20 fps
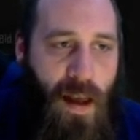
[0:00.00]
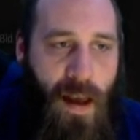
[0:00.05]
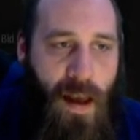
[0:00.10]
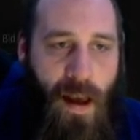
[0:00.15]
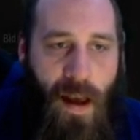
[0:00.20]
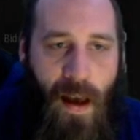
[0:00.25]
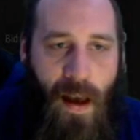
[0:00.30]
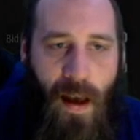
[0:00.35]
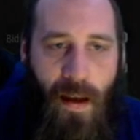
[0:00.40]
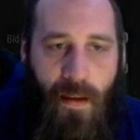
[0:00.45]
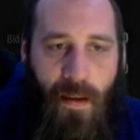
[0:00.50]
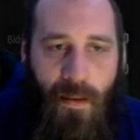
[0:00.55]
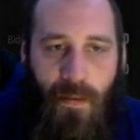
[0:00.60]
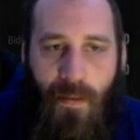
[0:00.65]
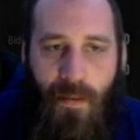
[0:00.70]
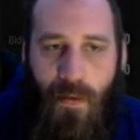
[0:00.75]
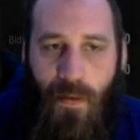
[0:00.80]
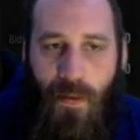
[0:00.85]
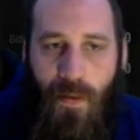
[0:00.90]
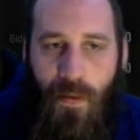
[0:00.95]
at.
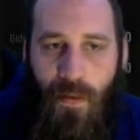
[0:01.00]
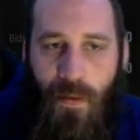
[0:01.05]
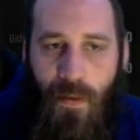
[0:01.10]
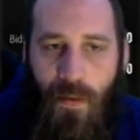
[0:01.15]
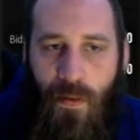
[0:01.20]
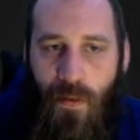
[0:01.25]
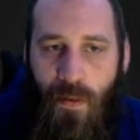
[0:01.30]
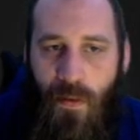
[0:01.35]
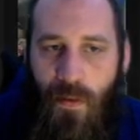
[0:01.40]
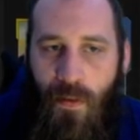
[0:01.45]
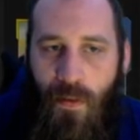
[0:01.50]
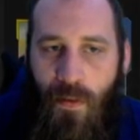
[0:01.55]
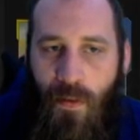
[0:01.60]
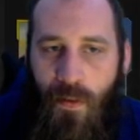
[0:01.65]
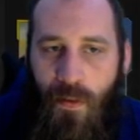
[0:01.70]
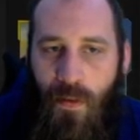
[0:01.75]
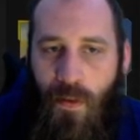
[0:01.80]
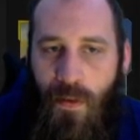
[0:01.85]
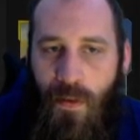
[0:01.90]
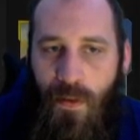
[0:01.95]

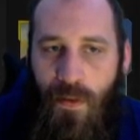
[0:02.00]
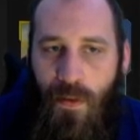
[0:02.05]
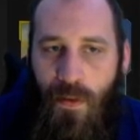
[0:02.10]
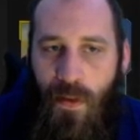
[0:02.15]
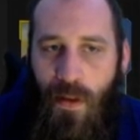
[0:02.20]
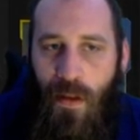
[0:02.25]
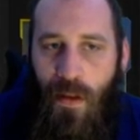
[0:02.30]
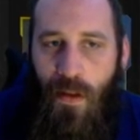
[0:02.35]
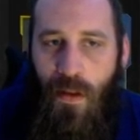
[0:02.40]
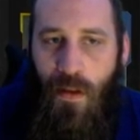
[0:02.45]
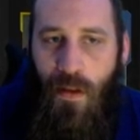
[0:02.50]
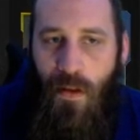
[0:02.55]
Let's see.